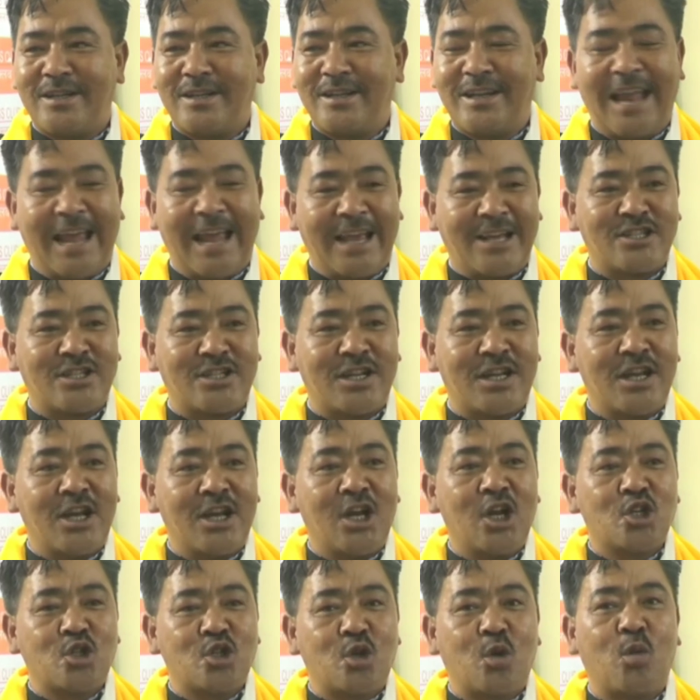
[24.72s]
next?
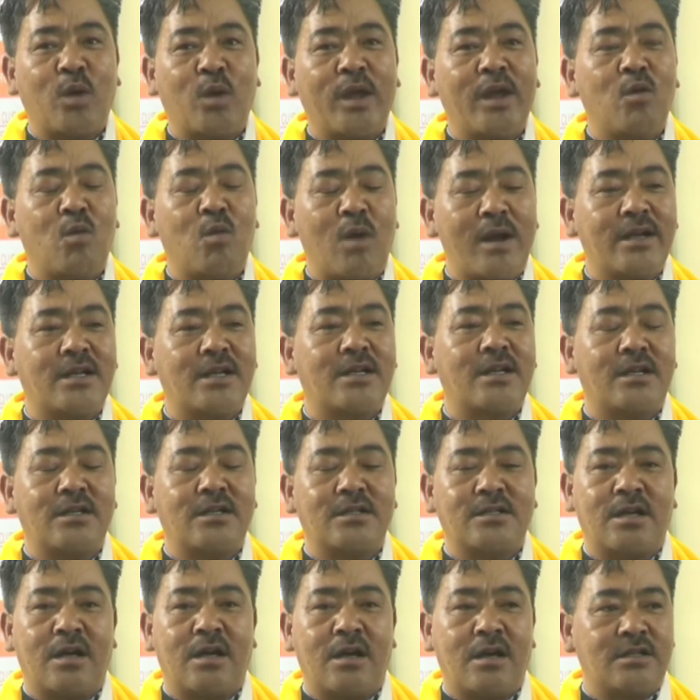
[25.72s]
So we want
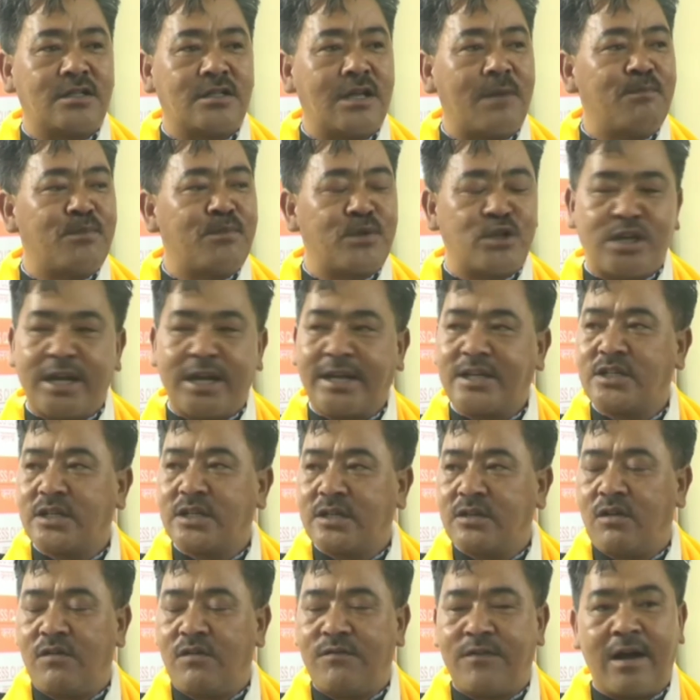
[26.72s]
some
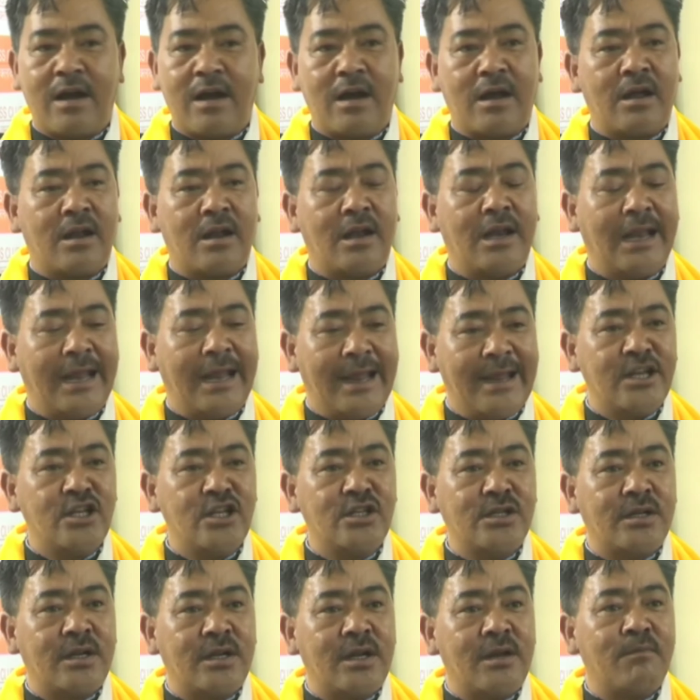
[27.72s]
protection of our
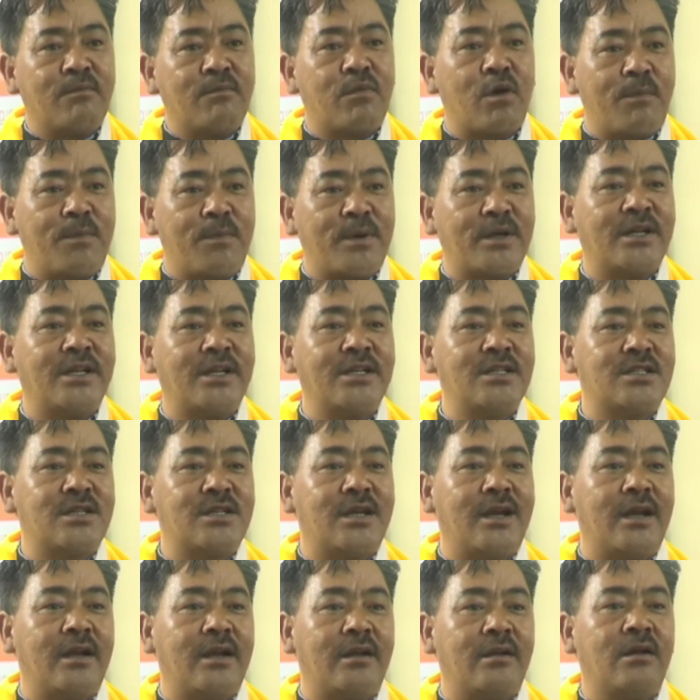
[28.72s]
land, properties,
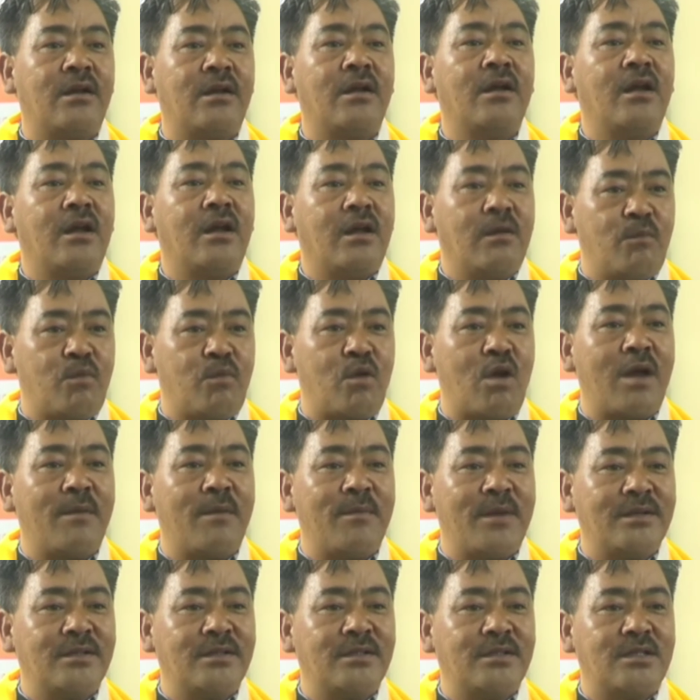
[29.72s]
and
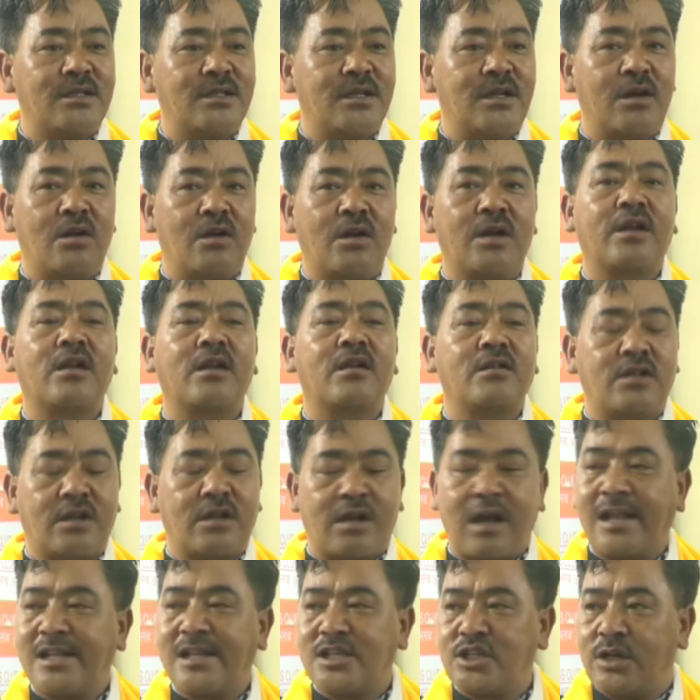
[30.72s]
employment, and the
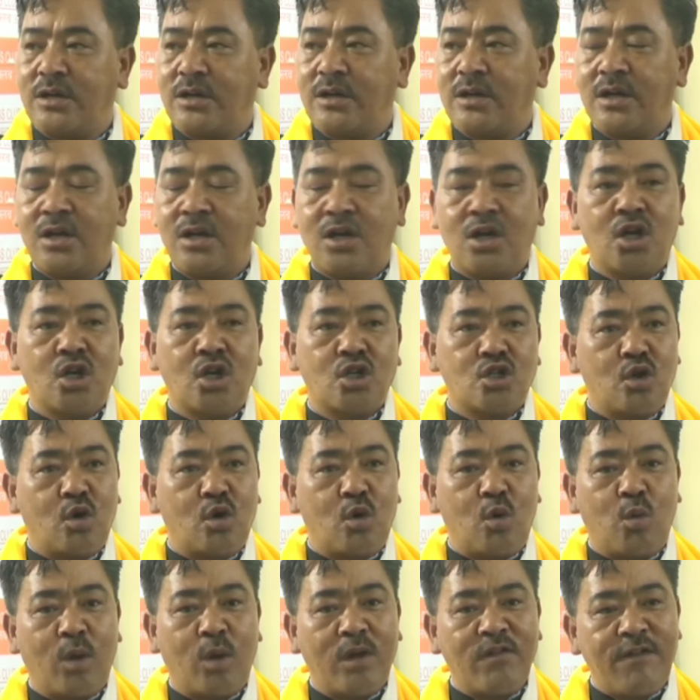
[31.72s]
culture.
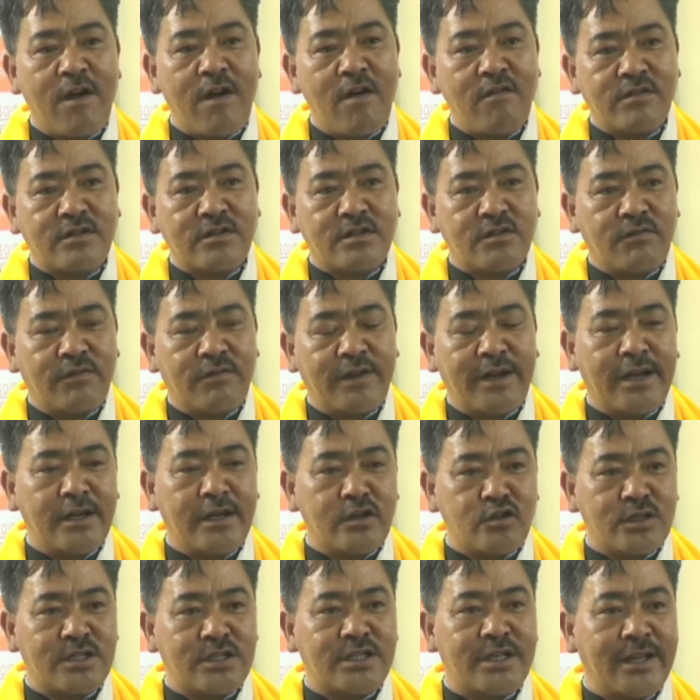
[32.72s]
So we found very
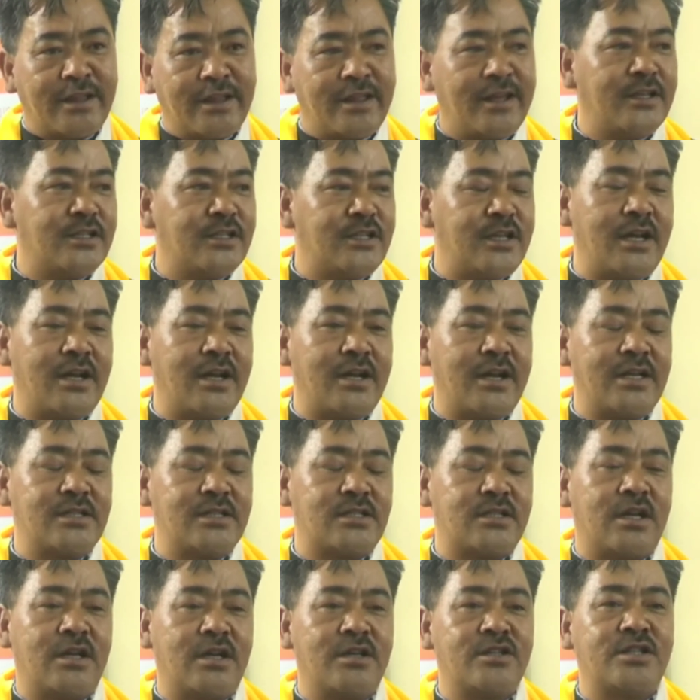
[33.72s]
interesting things here
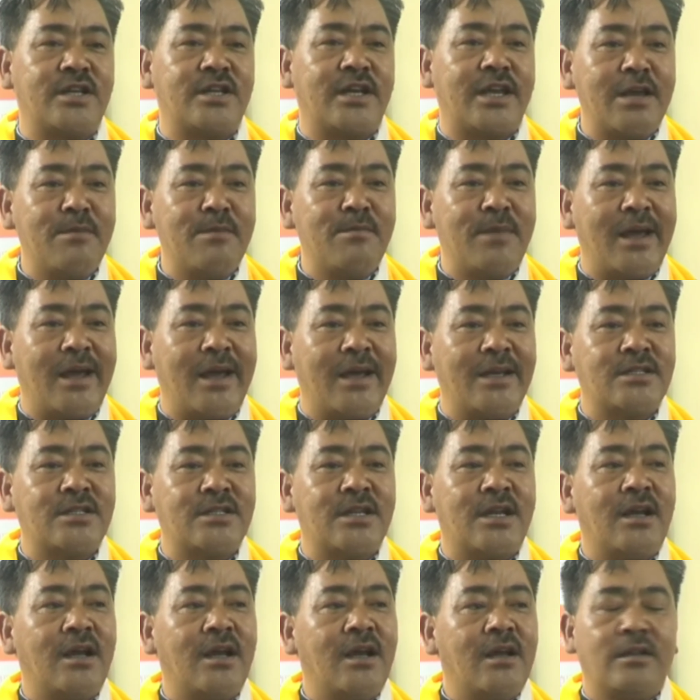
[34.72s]
is Sikkim has
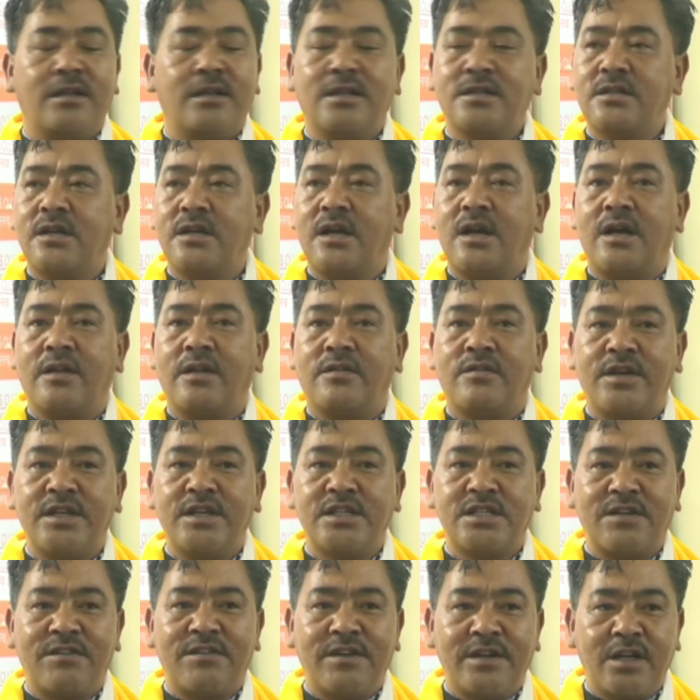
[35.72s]
the
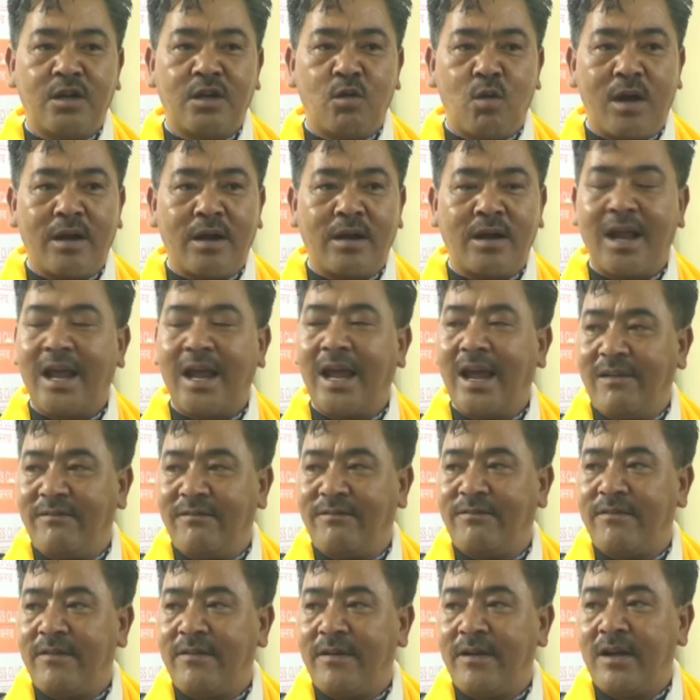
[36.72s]

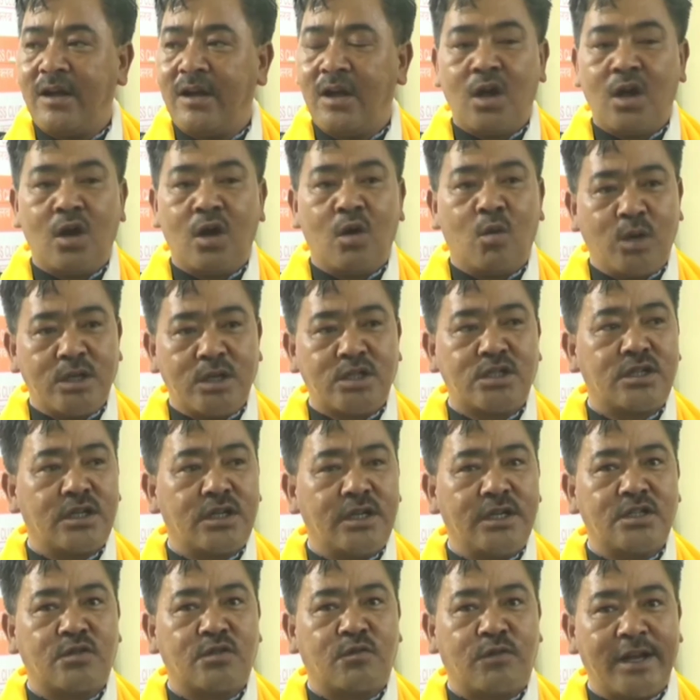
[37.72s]
371F, which
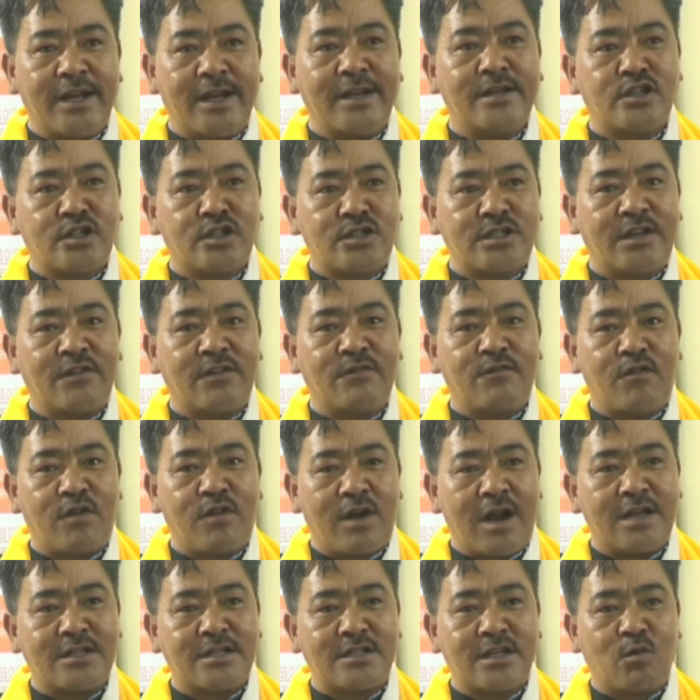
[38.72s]
is very interesting
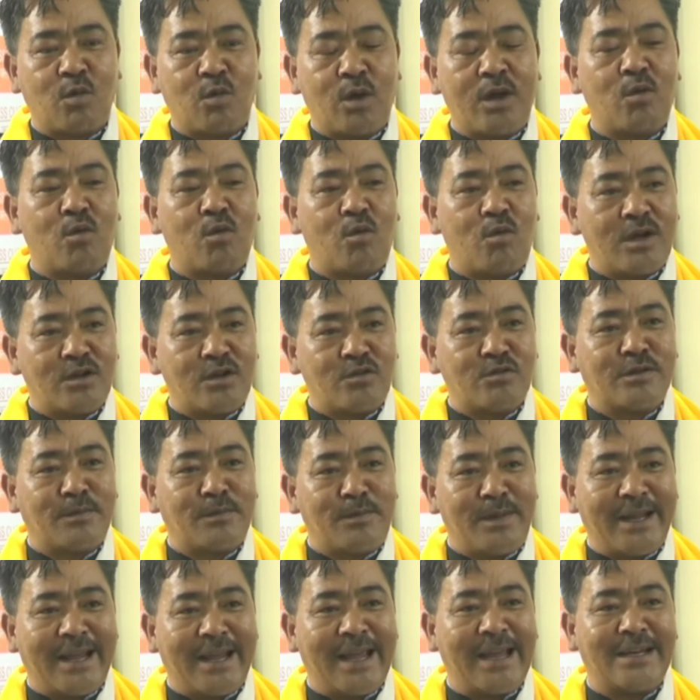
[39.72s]
for us, and we want to
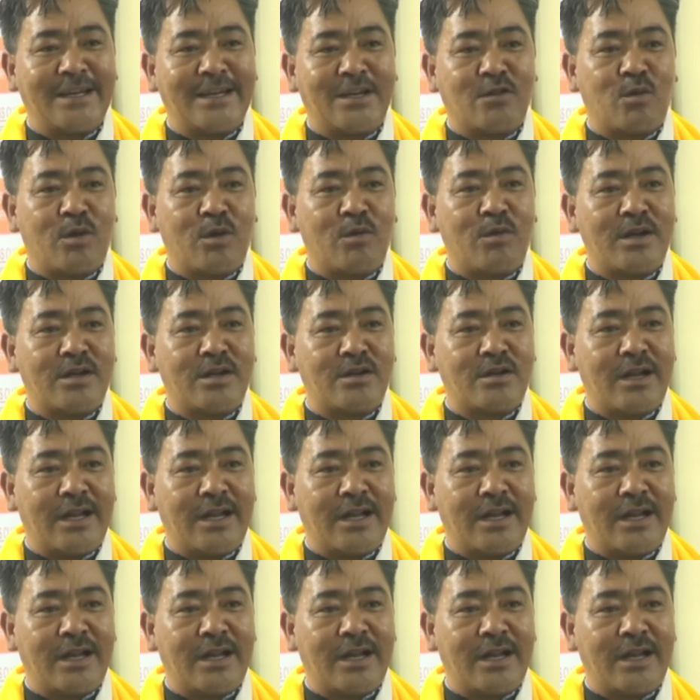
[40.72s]
replicate it. We want